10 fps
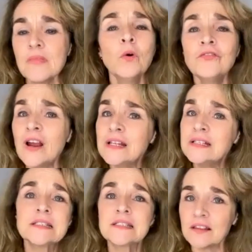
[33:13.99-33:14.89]
we're
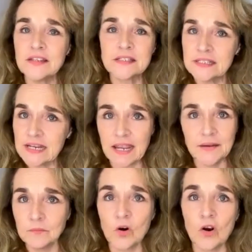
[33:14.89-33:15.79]
friends till this
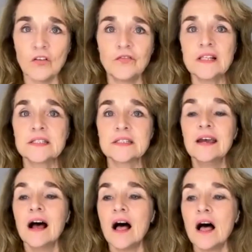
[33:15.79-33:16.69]
day. We're all friends.
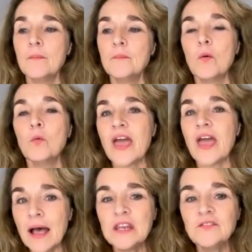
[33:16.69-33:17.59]
With
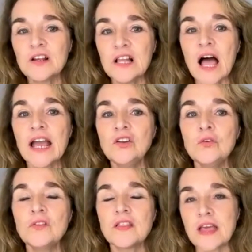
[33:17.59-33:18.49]
Amityville, I
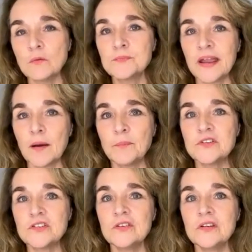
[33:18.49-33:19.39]
knew that was my
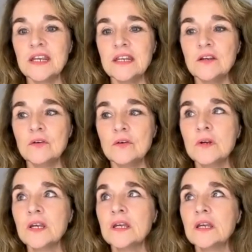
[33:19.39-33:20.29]
opportunity to
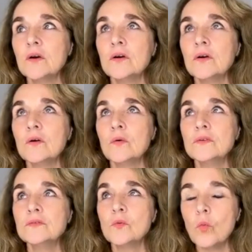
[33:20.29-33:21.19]

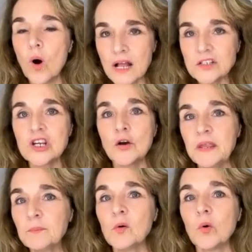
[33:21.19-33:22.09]
watch how
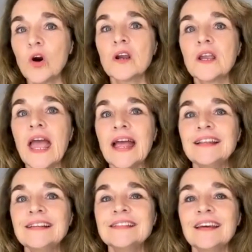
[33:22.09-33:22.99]
people work.
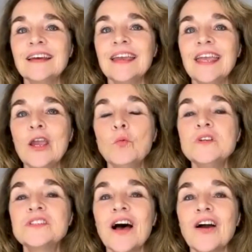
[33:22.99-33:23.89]
And it
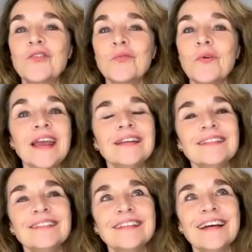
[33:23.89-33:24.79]
was a
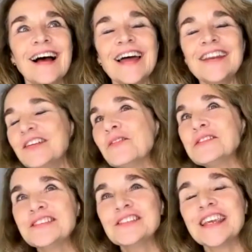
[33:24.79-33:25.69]
great, I don't
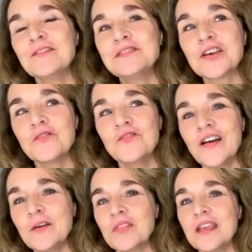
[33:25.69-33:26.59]
know, it was so
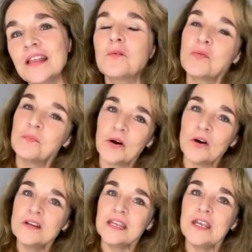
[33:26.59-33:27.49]
funny with
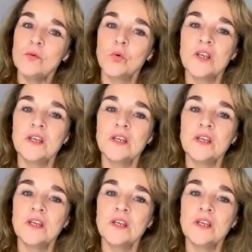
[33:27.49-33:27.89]
Bert, he